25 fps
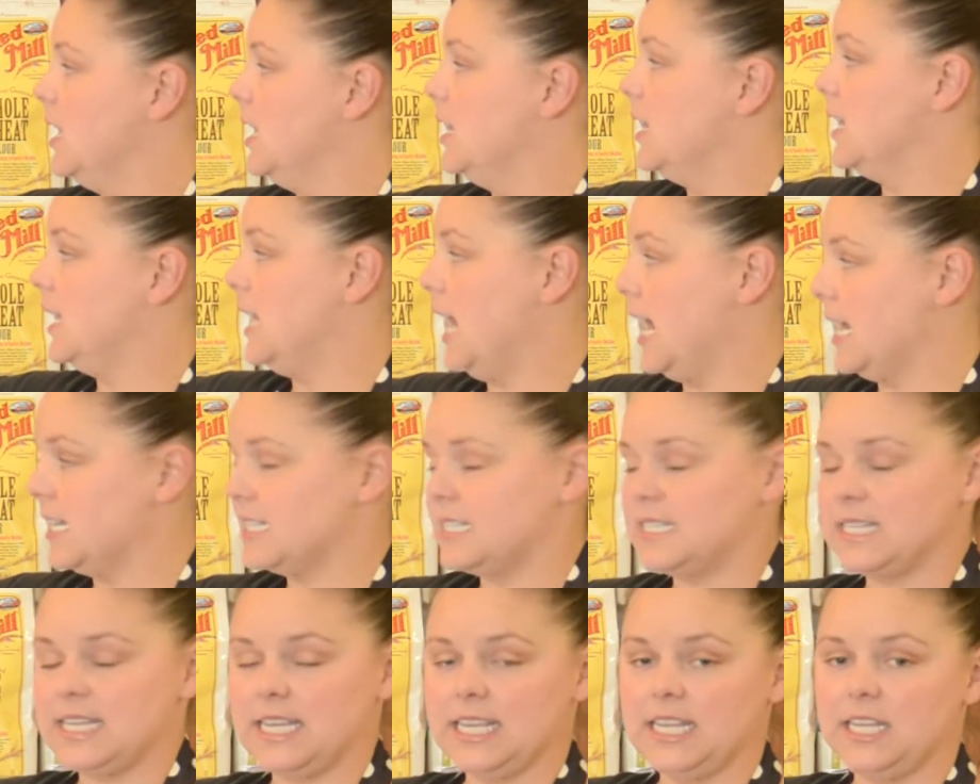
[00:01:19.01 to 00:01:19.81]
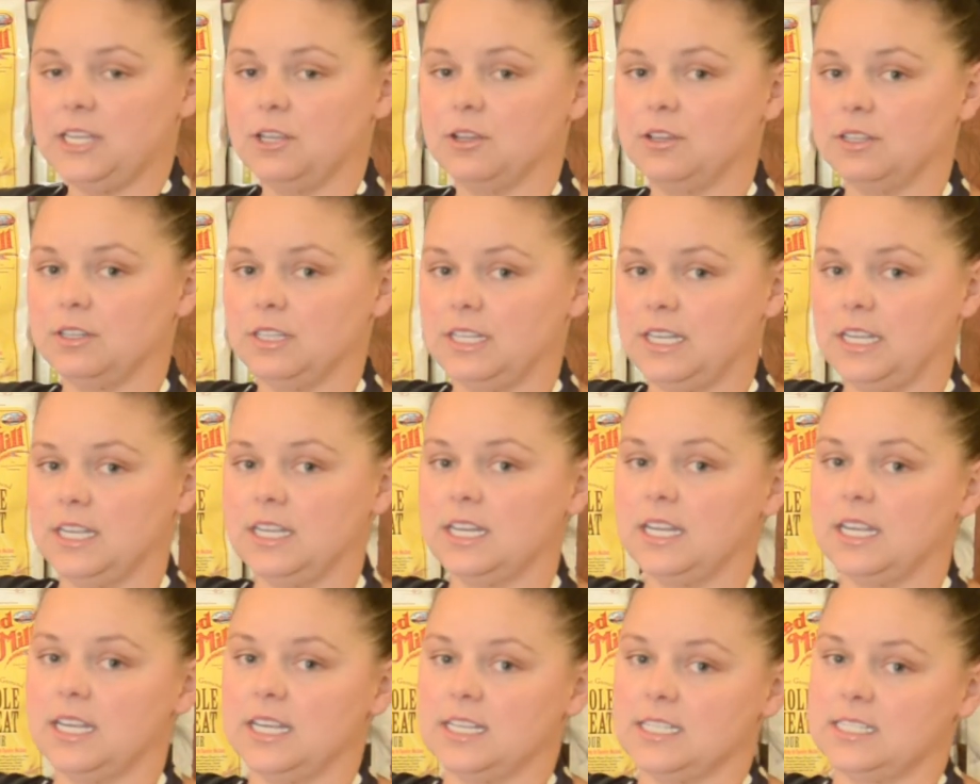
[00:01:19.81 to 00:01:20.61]
The next thing you'll
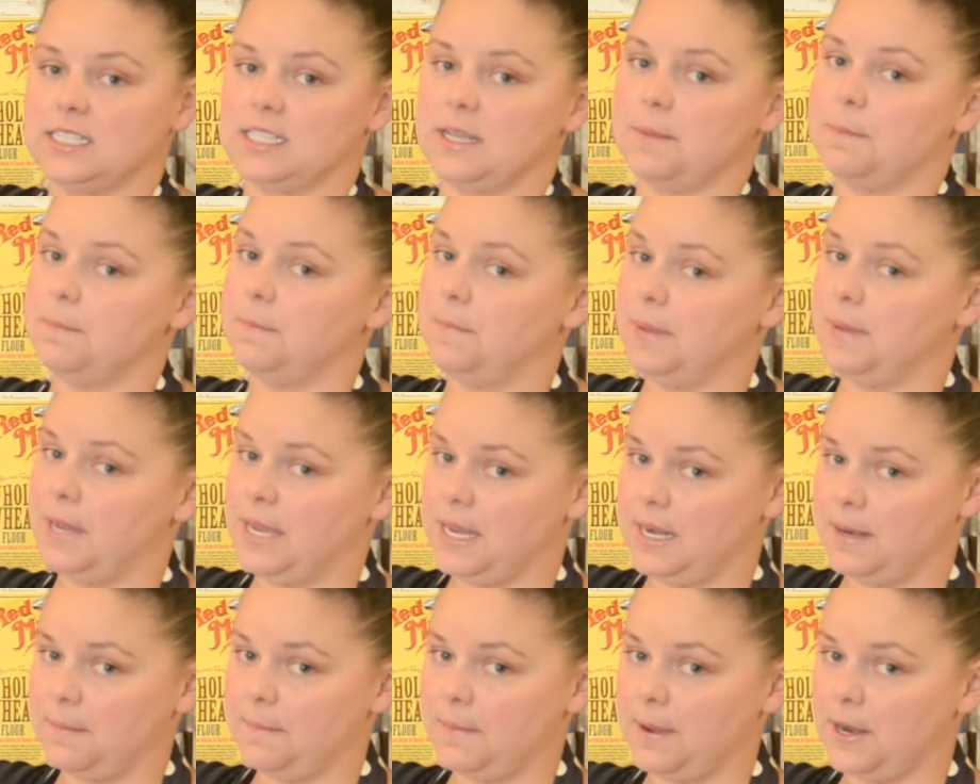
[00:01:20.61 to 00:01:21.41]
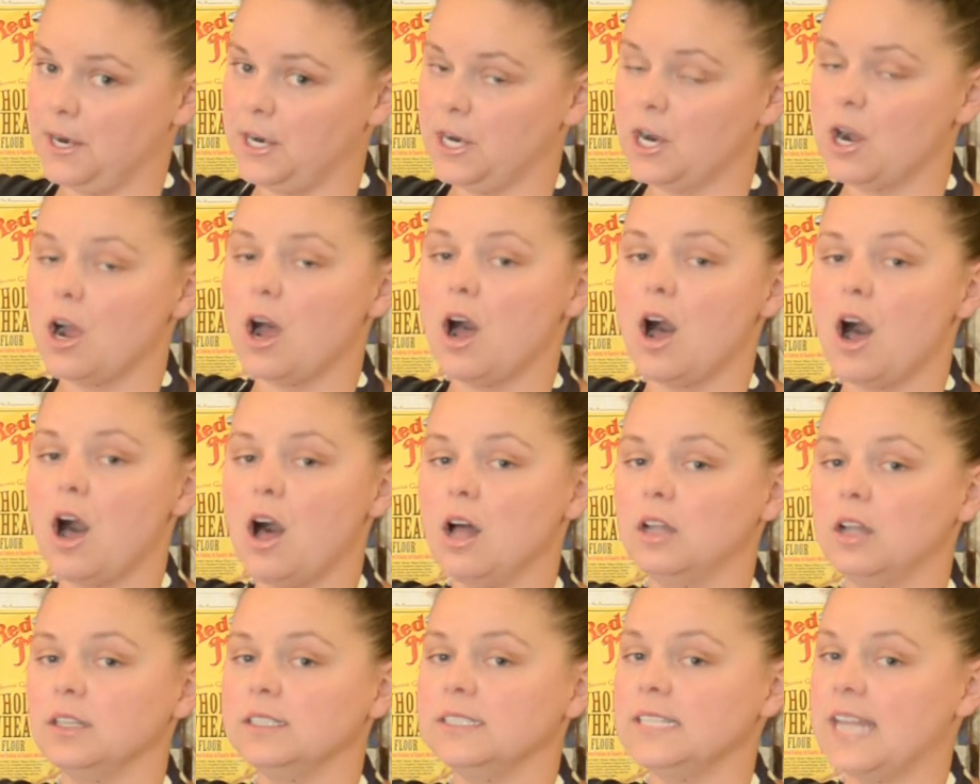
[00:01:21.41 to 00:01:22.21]
need is some peanut butter,
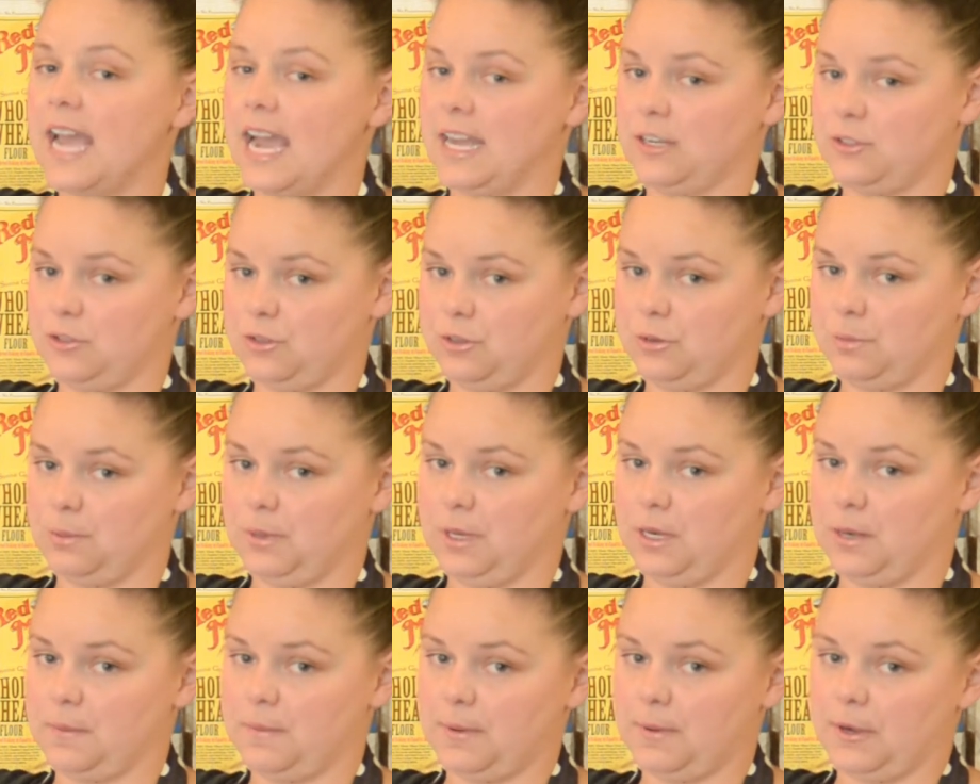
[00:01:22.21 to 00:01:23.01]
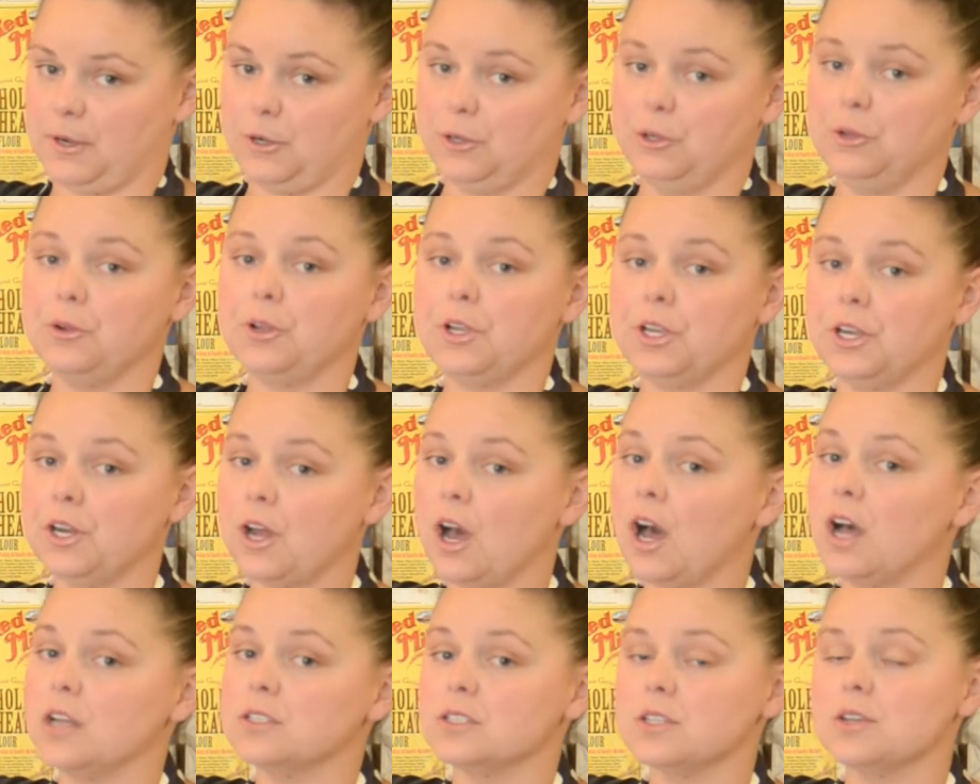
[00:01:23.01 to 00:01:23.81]
all natural peanut butter. You can
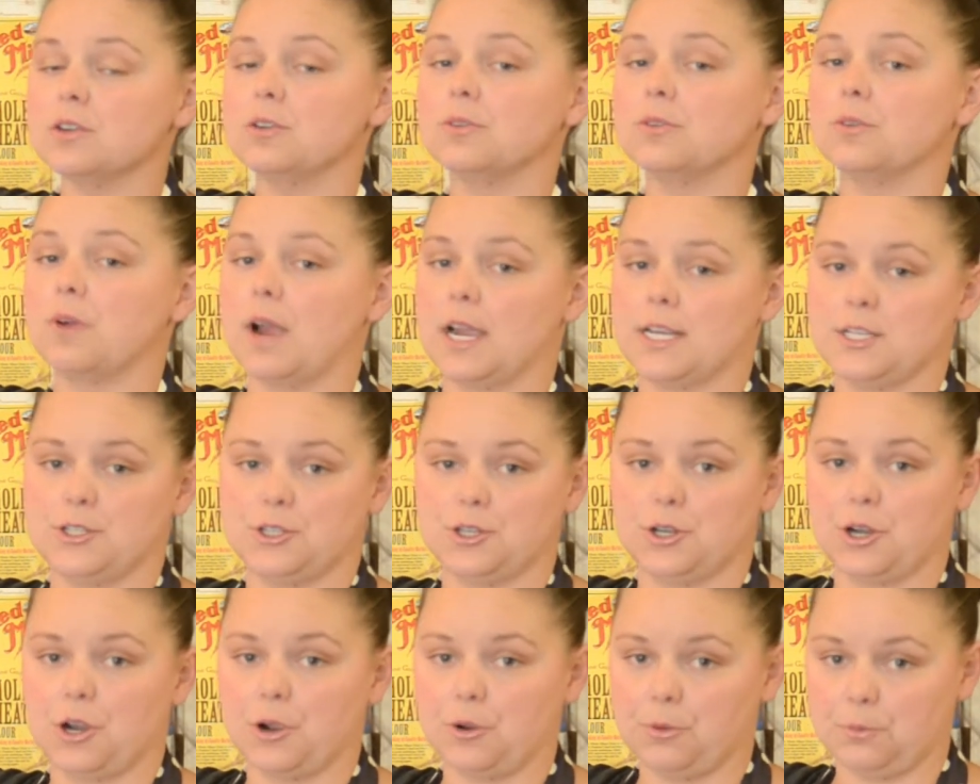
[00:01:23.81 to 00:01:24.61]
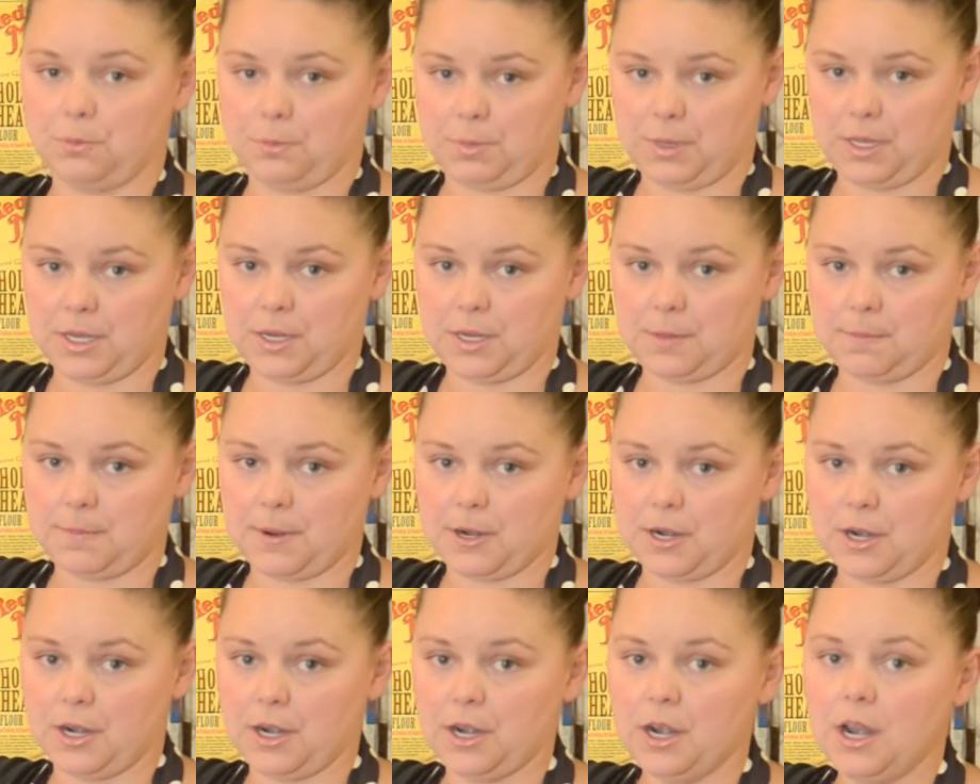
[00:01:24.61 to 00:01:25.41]
also grind your own peanut
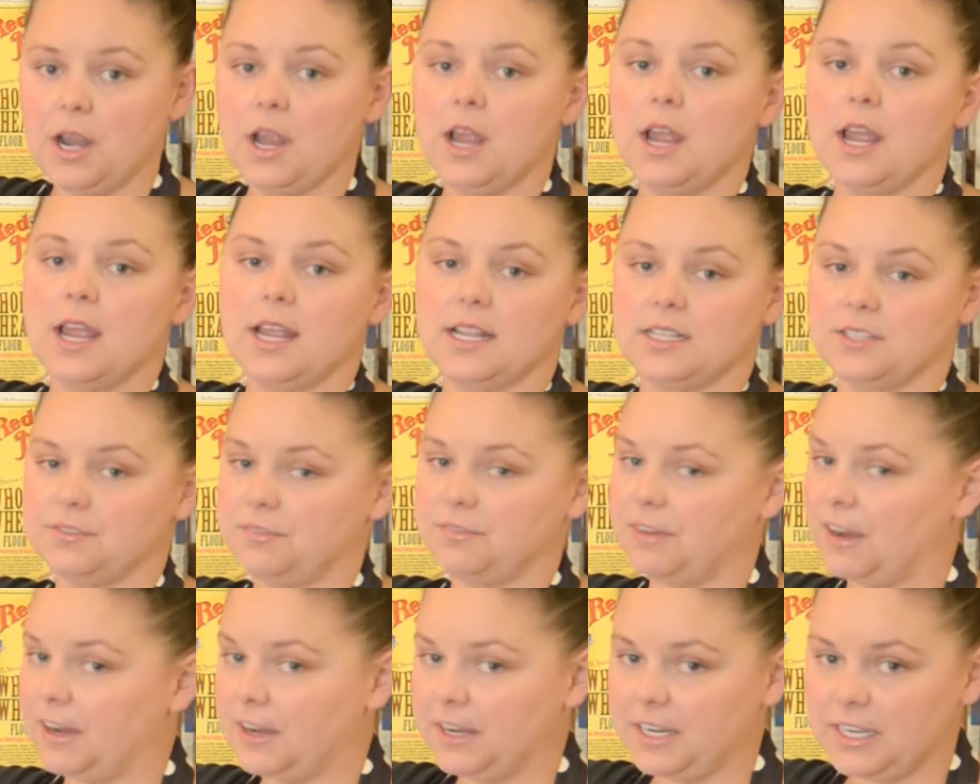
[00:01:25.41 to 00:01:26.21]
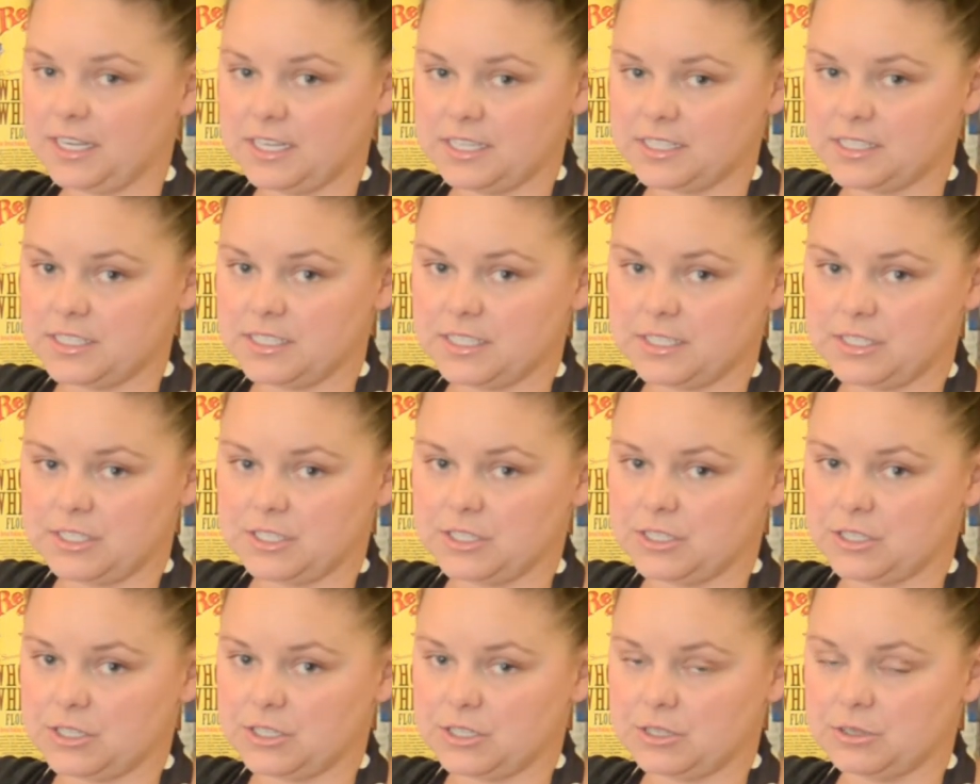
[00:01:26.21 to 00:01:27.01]
butter. It's very easy
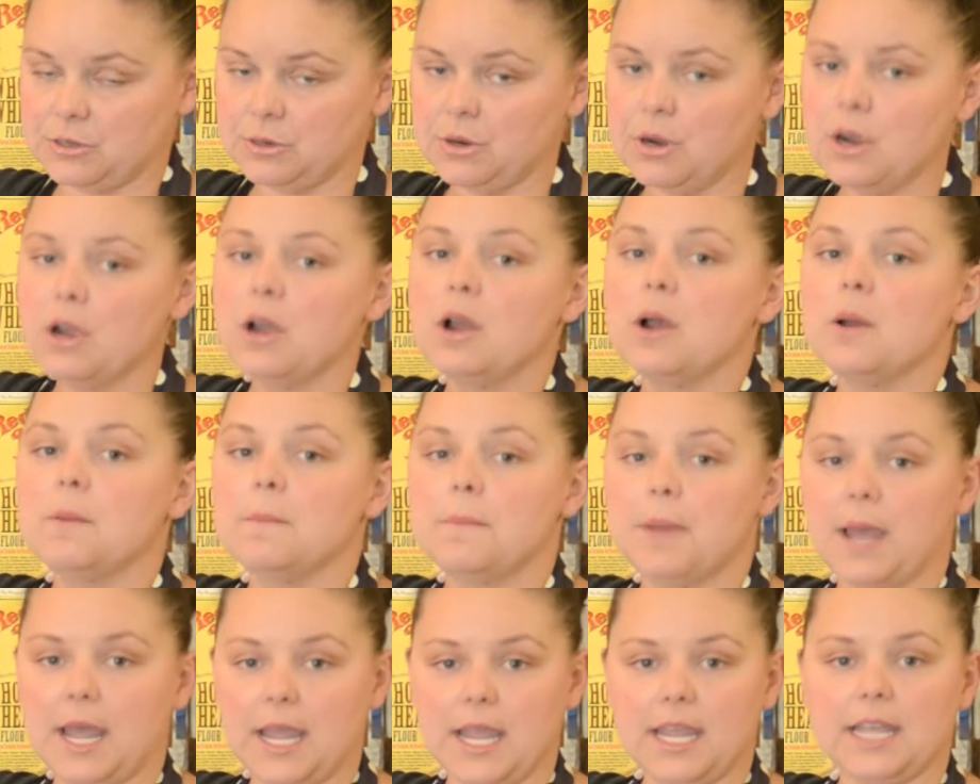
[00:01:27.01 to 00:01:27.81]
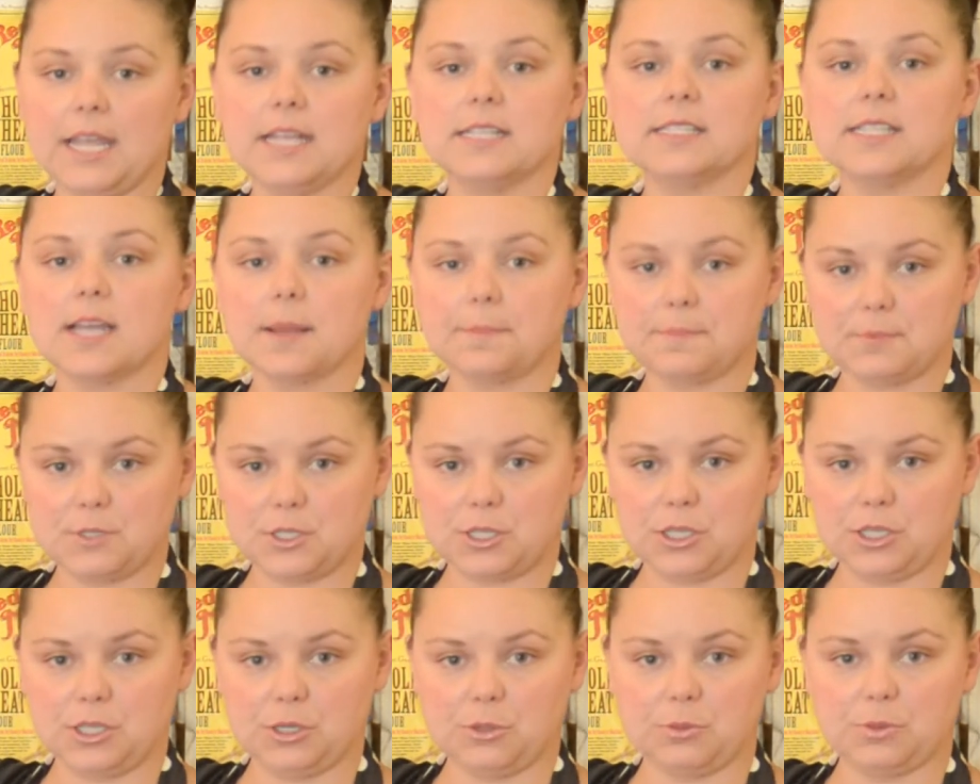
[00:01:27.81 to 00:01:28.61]
to do, but it's up
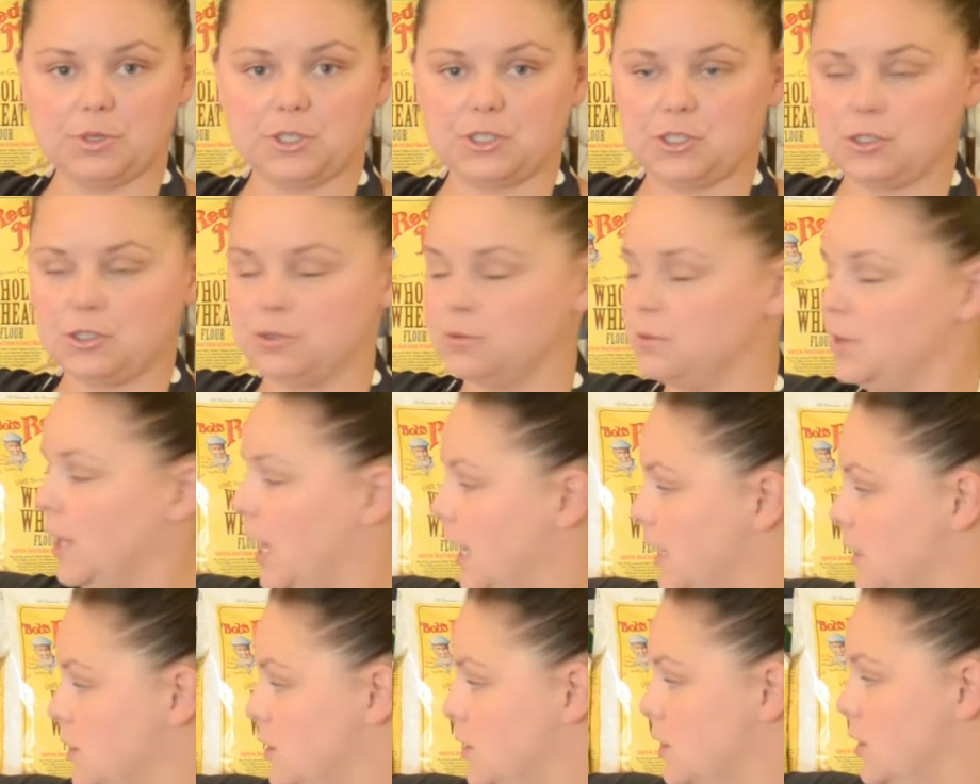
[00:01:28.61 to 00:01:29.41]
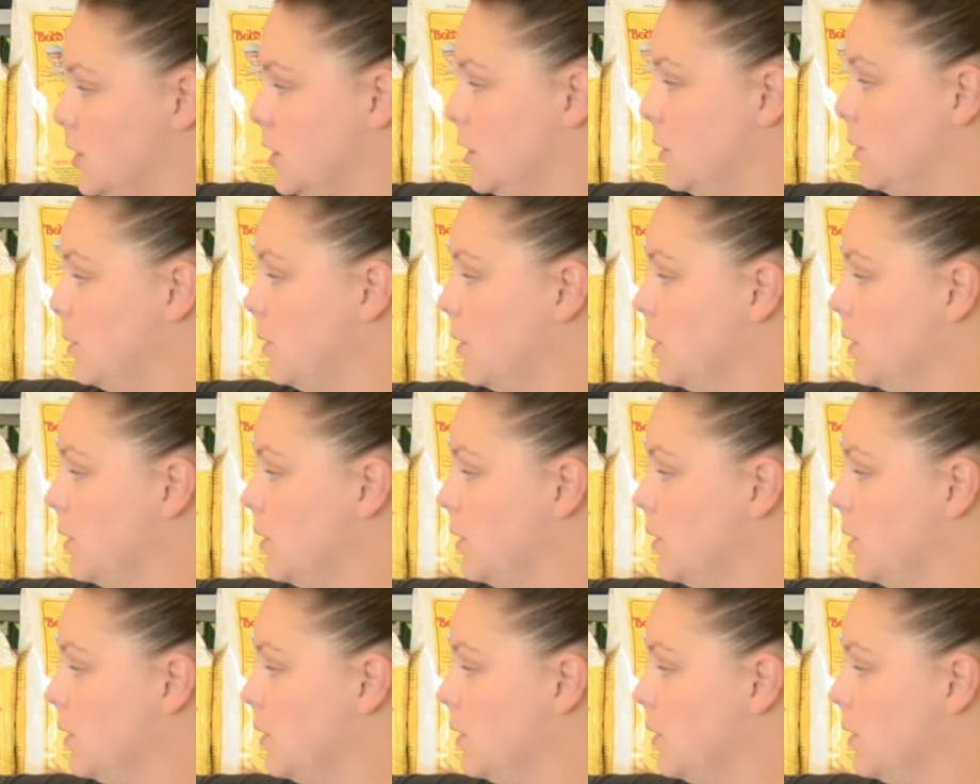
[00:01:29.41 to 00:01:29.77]
to you what you'd like to do.